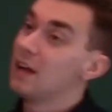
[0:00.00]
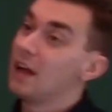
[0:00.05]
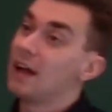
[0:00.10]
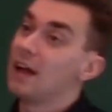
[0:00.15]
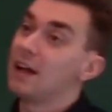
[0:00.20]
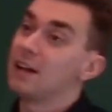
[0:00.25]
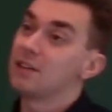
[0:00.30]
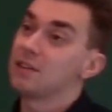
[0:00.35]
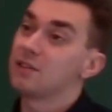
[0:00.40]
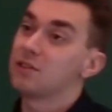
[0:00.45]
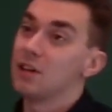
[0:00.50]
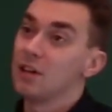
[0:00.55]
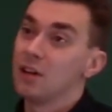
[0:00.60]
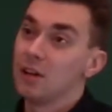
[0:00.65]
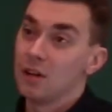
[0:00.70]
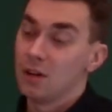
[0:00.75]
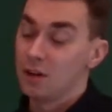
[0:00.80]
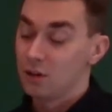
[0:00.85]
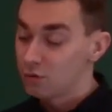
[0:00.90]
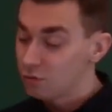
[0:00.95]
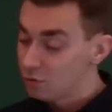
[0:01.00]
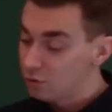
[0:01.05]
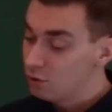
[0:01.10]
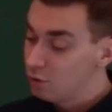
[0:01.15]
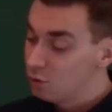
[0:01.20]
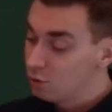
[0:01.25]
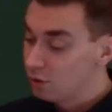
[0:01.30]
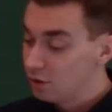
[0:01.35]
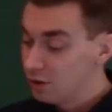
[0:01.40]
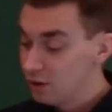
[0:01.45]
And
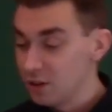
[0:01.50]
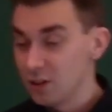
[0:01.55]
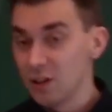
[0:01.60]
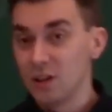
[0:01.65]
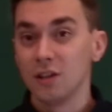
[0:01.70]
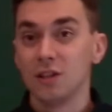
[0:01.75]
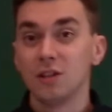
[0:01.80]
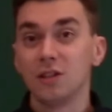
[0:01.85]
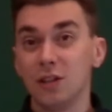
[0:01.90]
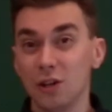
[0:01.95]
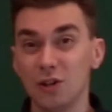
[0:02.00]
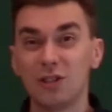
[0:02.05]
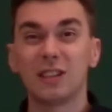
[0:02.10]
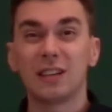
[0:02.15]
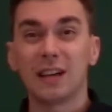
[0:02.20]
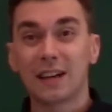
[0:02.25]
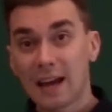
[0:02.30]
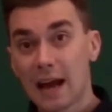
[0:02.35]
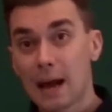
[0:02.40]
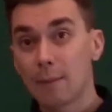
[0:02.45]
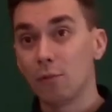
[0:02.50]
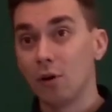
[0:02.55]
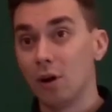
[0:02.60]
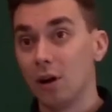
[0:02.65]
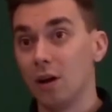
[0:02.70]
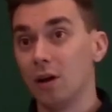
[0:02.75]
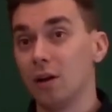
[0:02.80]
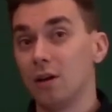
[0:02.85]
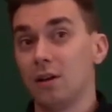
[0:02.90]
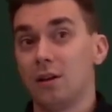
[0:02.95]
through using a
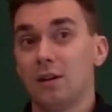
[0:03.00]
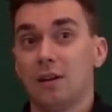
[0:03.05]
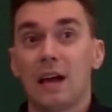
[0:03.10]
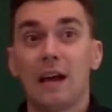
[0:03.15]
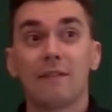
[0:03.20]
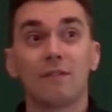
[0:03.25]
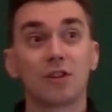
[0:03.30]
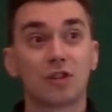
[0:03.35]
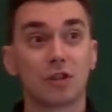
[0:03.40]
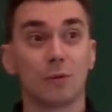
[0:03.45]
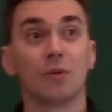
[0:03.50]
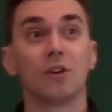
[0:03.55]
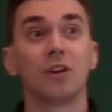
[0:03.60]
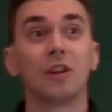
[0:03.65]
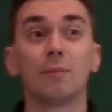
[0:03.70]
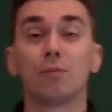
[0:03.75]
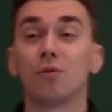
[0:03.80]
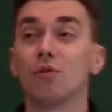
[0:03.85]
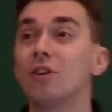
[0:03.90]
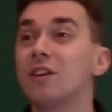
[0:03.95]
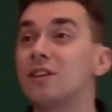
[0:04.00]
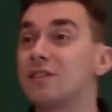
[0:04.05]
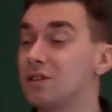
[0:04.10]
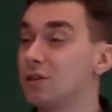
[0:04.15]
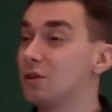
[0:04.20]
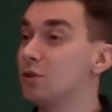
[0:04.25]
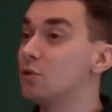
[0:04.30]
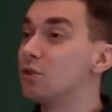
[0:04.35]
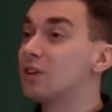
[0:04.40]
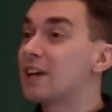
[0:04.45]
camera, having someone in the brewery
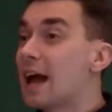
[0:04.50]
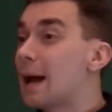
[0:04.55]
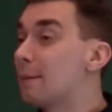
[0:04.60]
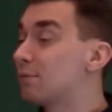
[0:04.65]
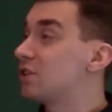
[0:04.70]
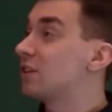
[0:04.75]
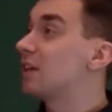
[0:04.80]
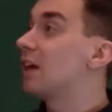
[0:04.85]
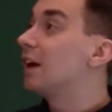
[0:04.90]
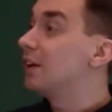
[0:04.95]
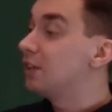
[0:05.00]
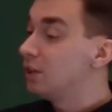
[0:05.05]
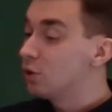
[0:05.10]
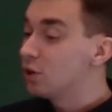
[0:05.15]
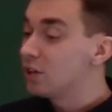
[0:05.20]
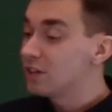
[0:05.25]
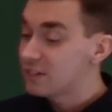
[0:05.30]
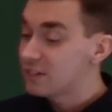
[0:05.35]
to capture that, you can